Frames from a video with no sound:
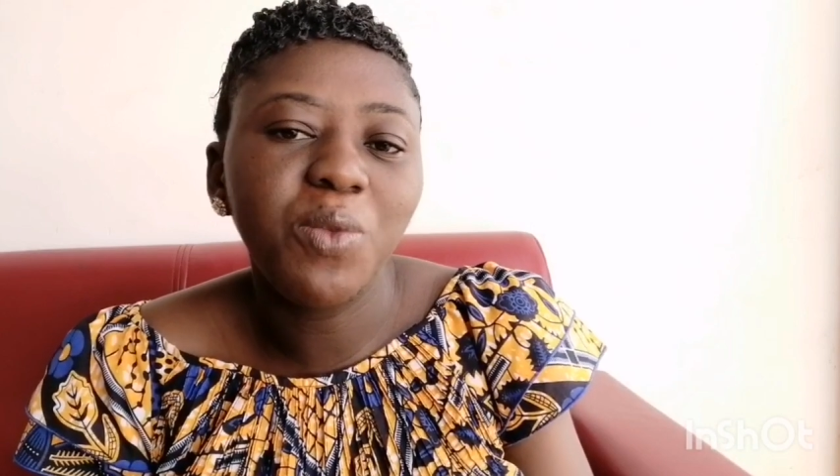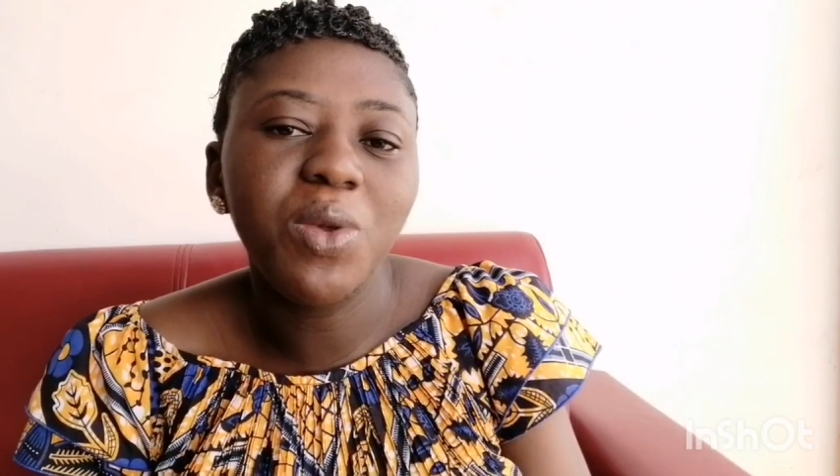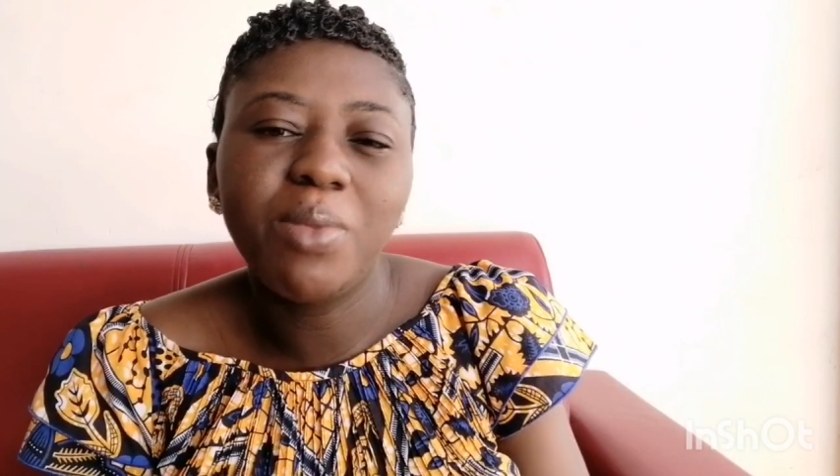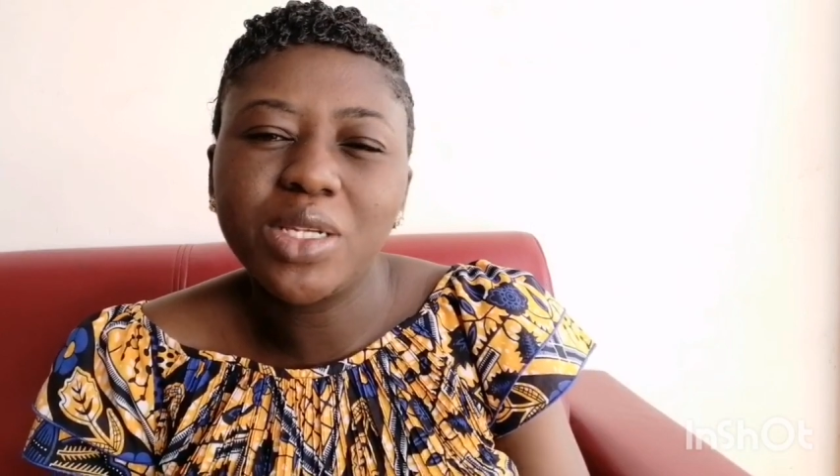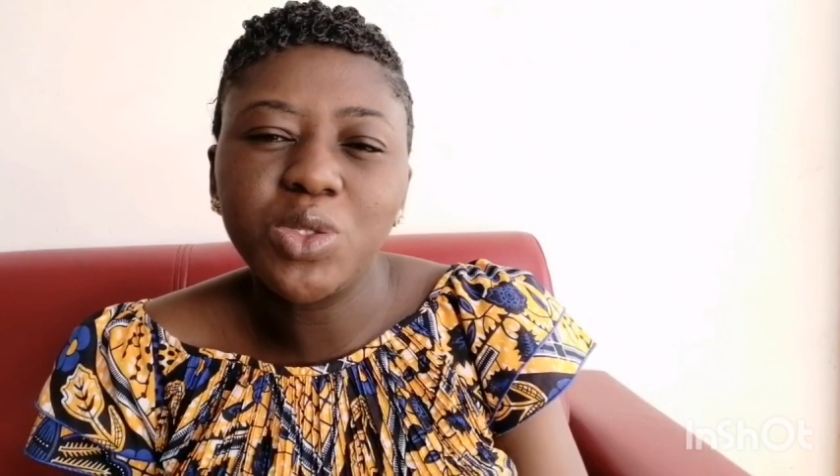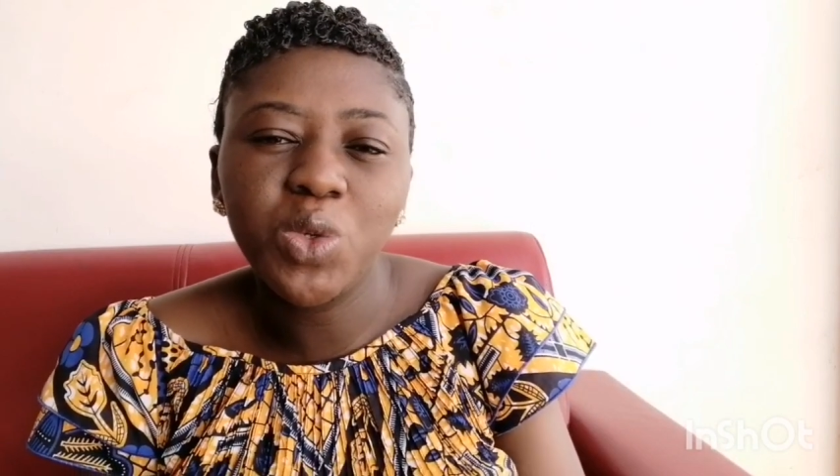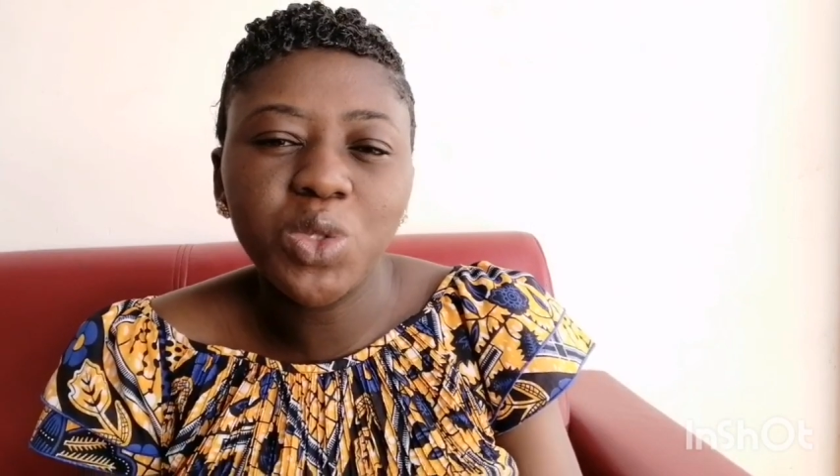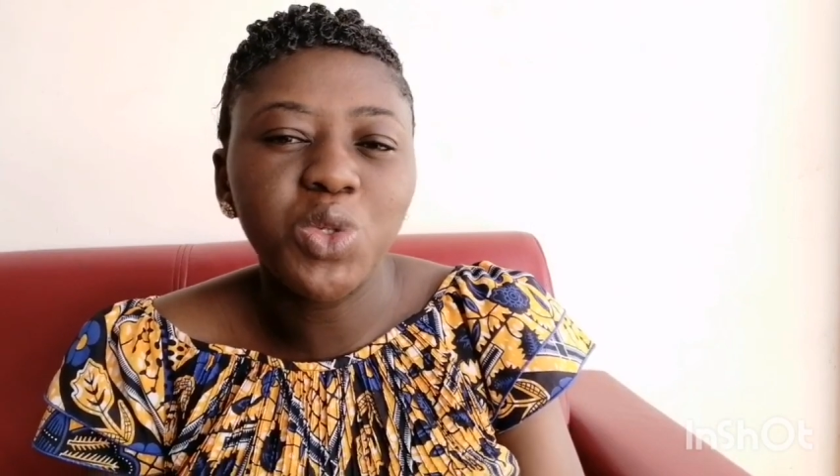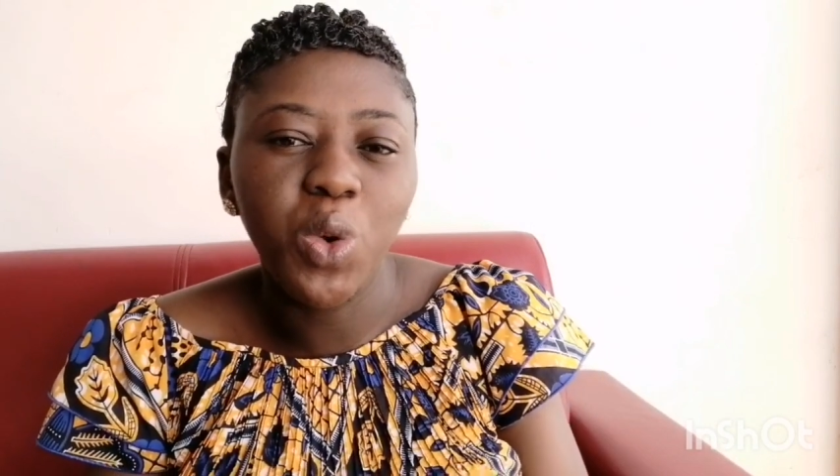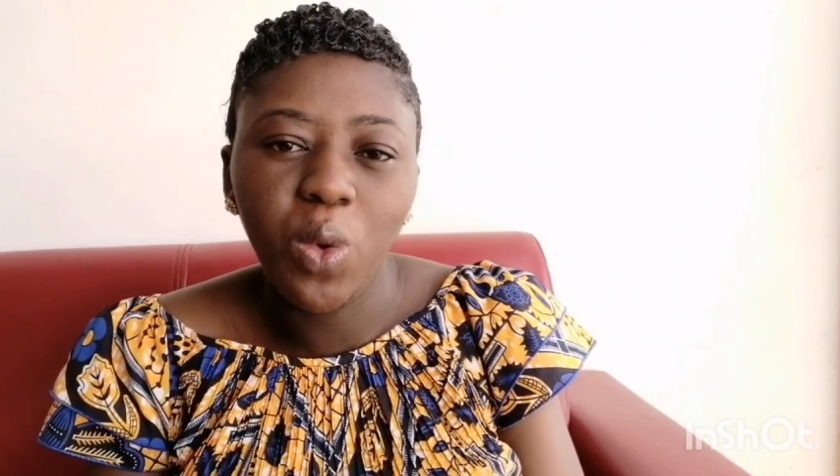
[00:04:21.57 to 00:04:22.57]
and we must
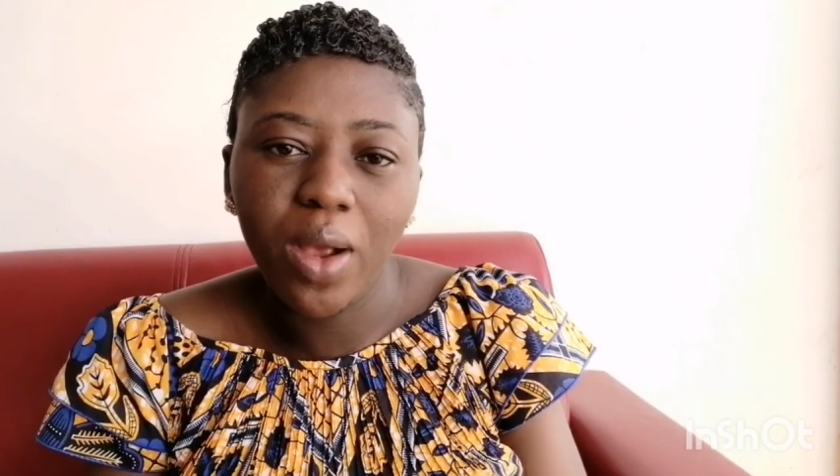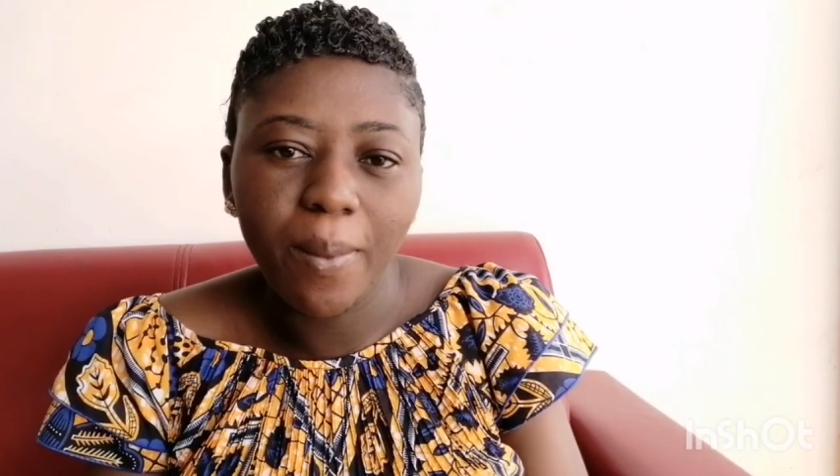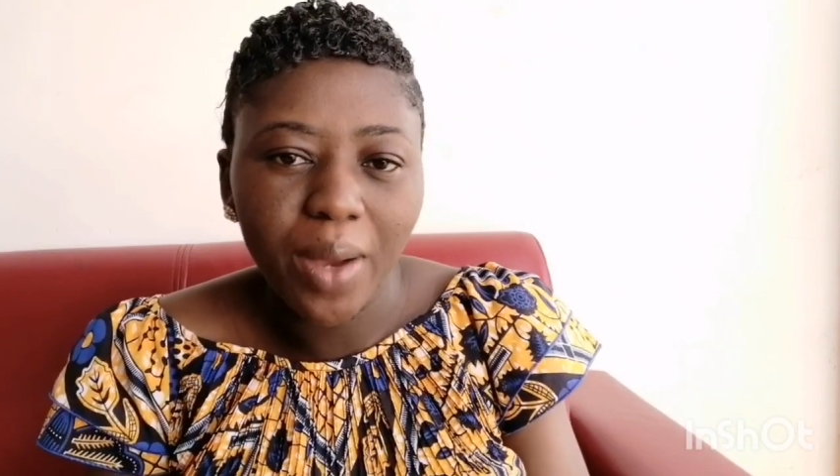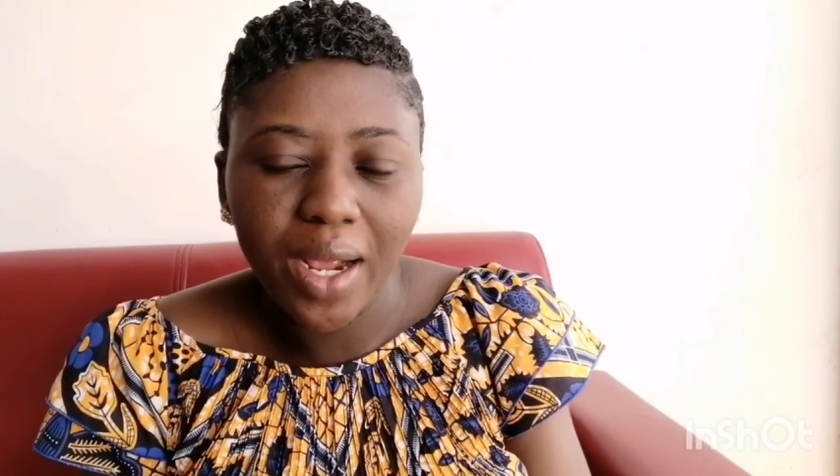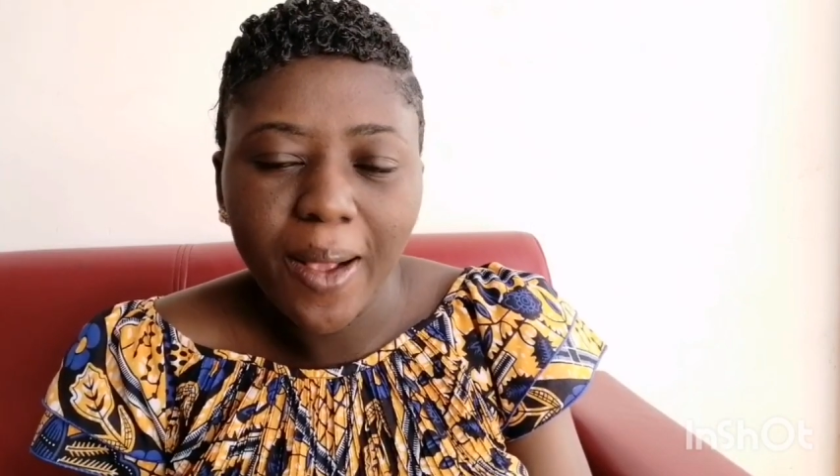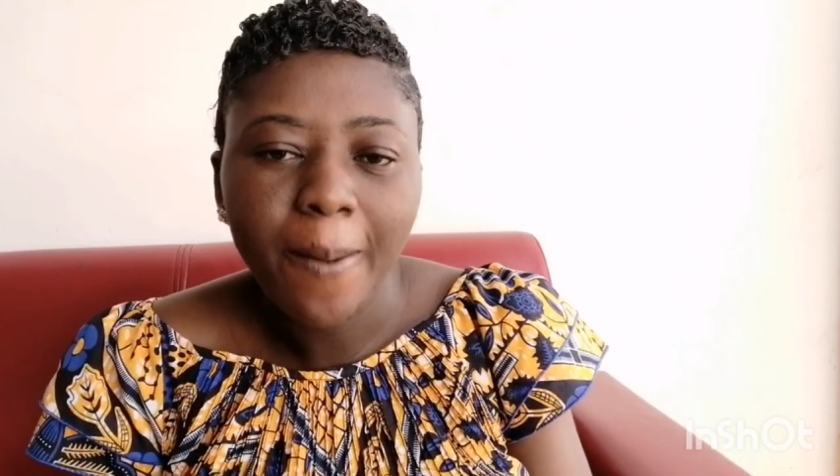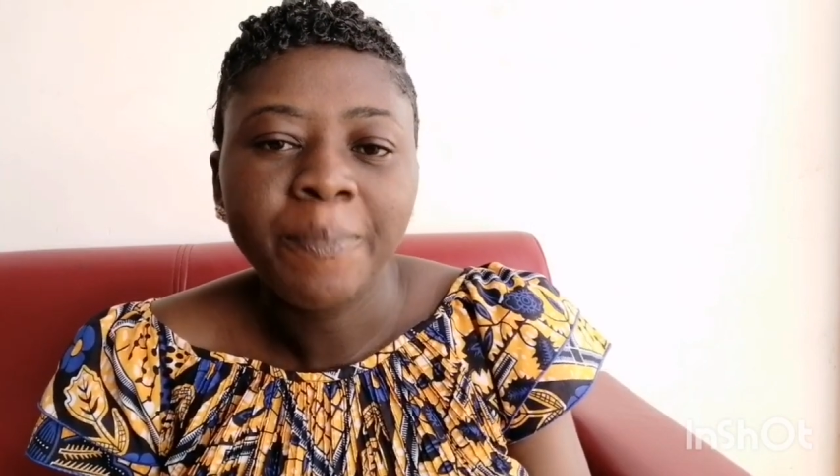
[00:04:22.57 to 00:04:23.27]
not look back.